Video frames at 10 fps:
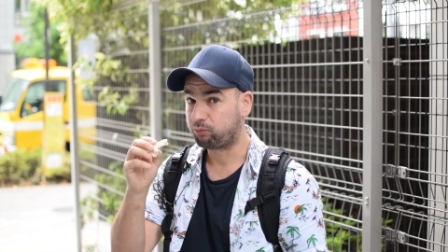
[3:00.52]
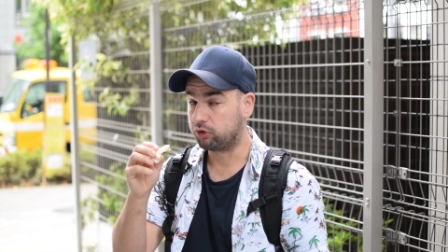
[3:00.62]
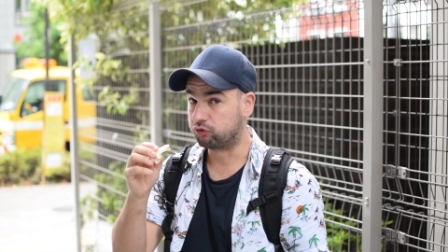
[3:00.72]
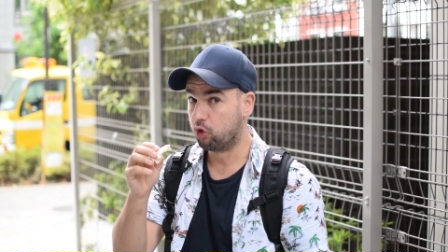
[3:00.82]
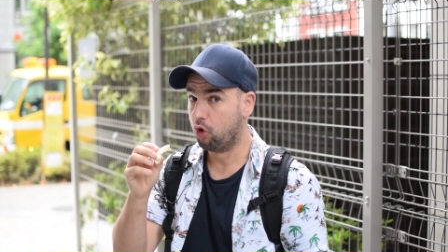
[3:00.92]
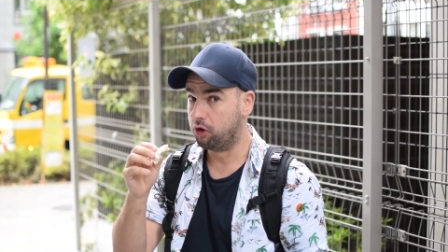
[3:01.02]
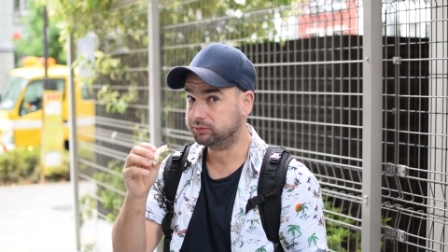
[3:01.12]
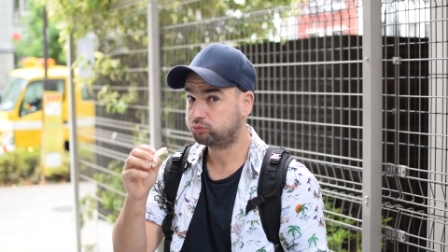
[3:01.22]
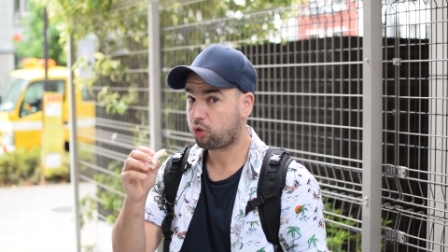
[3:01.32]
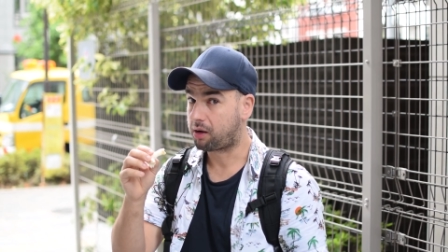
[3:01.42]
It's good,
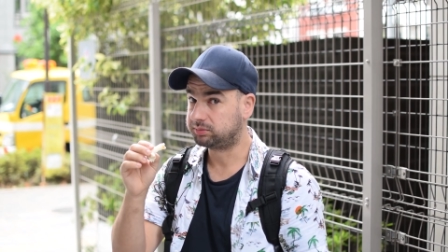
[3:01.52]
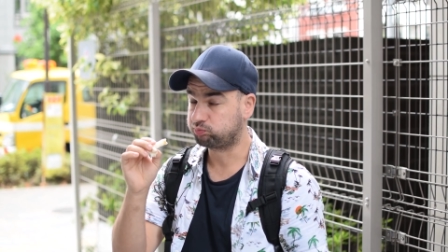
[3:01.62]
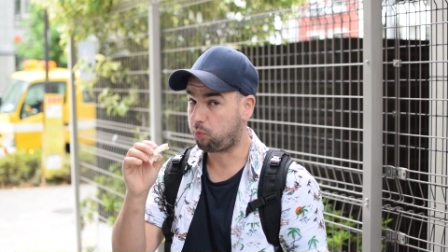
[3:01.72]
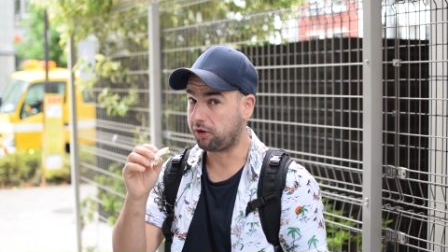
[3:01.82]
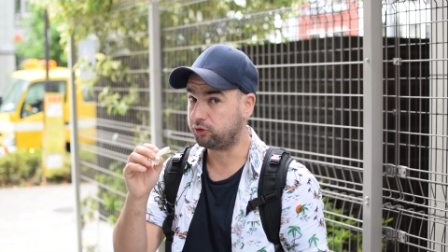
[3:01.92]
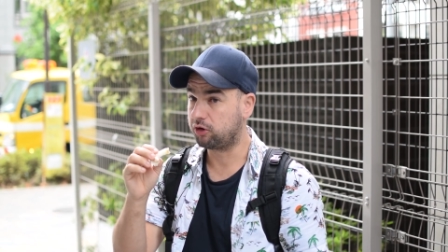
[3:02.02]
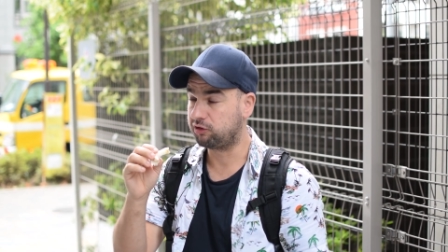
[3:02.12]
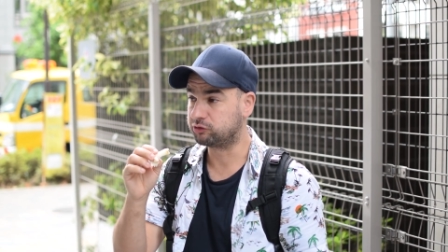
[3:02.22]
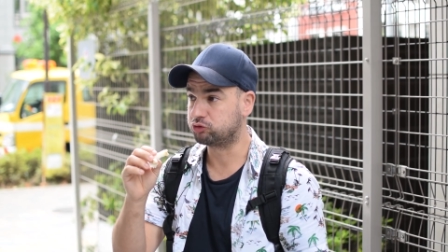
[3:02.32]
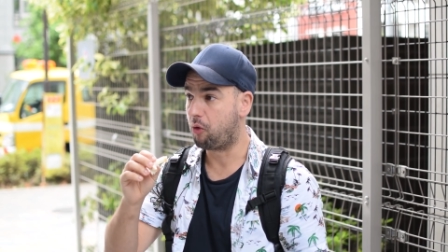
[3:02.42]
but not
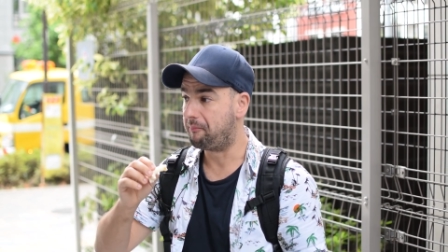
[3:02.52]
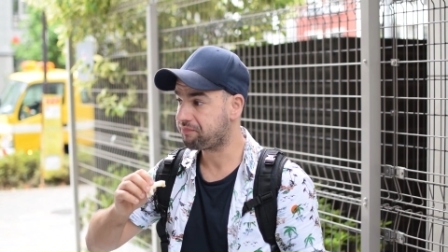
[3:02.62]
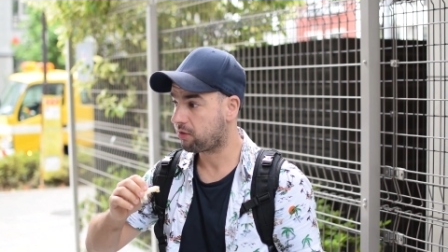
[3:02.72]
as good.